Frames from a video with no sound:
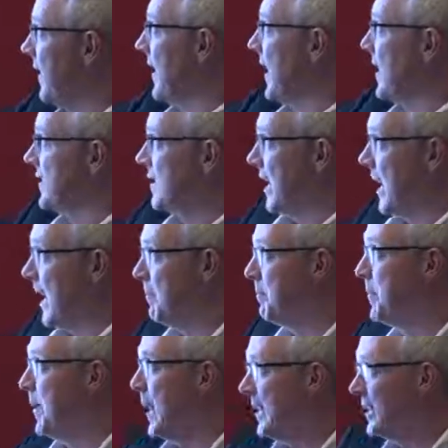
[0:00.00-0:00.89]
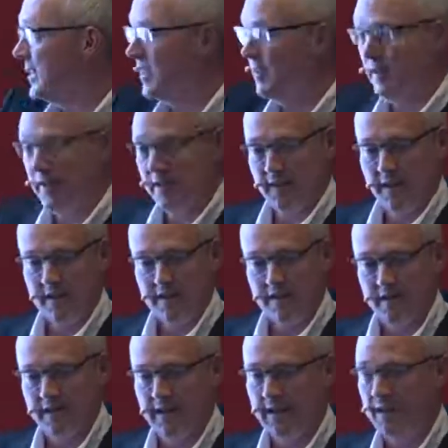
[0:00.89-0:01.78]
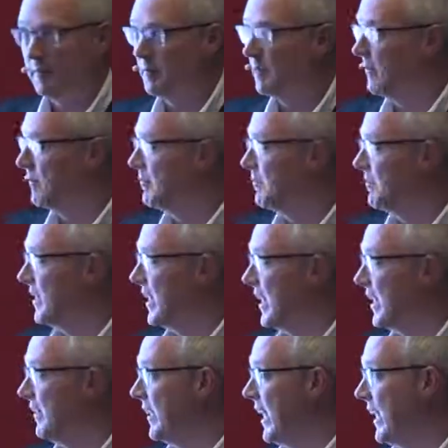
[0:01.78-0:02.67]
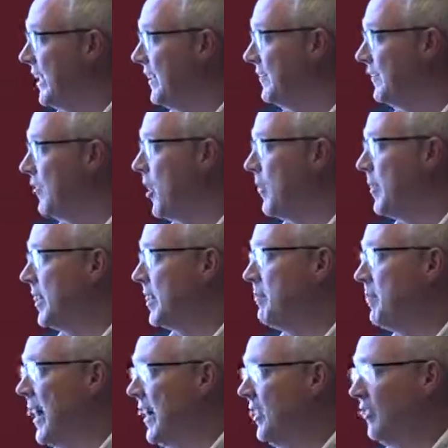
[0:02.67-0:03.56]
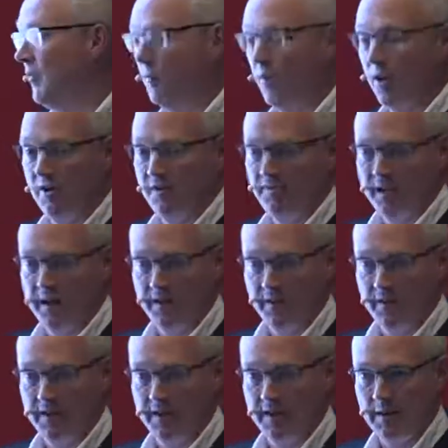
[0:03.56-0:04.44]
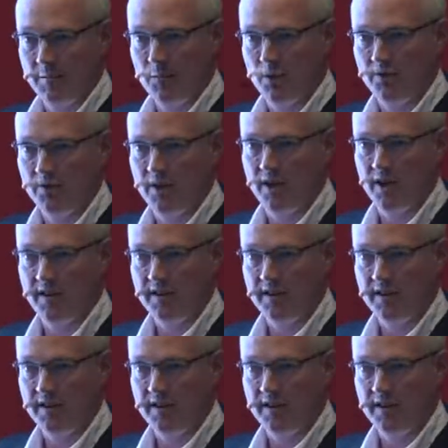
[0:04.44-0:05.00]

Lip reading: that has a better, a far better payoff profile than a portfolio